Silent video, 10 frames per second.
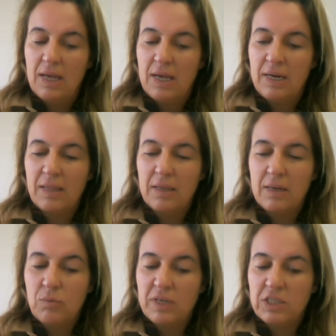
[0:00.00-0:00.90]

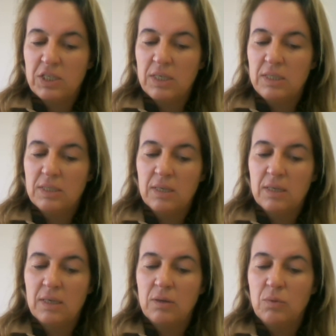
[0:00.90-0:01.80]
Another question is
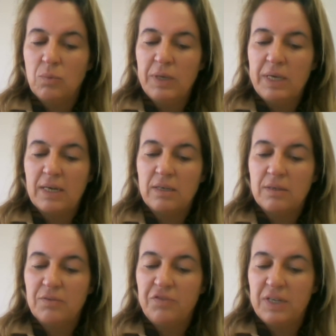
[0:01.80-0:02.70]
we
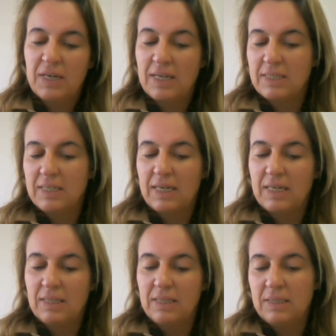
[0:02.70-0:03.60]
can finance
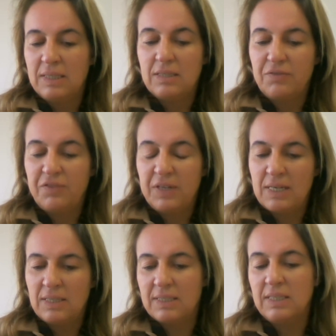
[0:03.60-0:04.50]

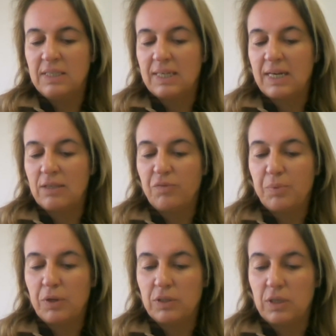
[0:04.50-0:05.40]
this kind of
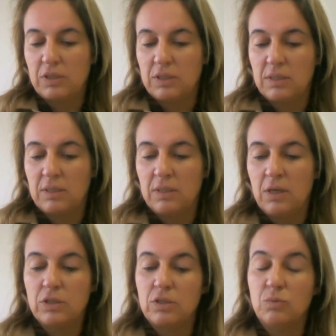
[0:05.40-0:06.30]
products
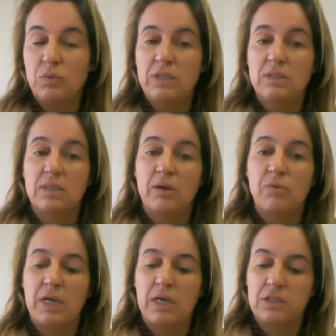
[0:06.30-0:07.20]
not with
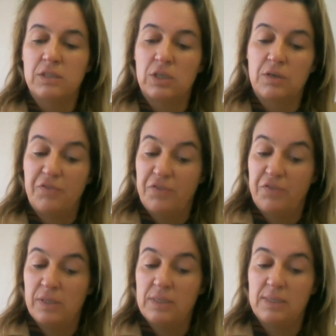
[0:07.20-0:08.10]
agriculture
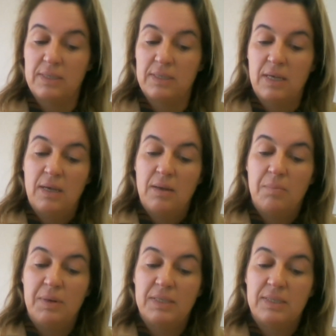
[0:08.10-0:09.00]
funds,
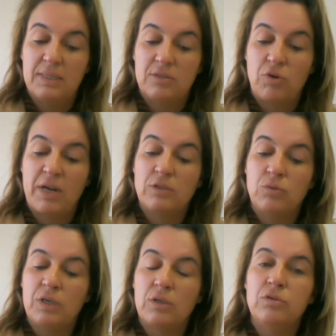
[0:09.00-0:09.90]
but trying to
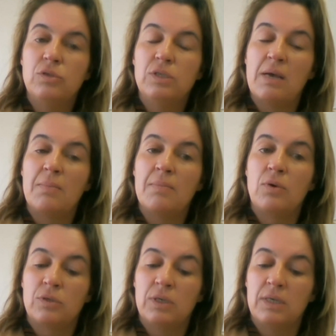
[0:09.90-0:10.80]
include them
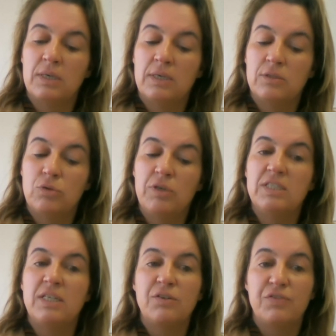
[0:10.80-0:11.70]
on
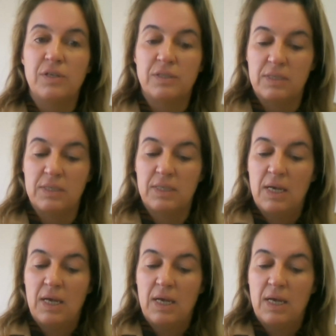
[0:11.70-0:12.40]
touristic funds,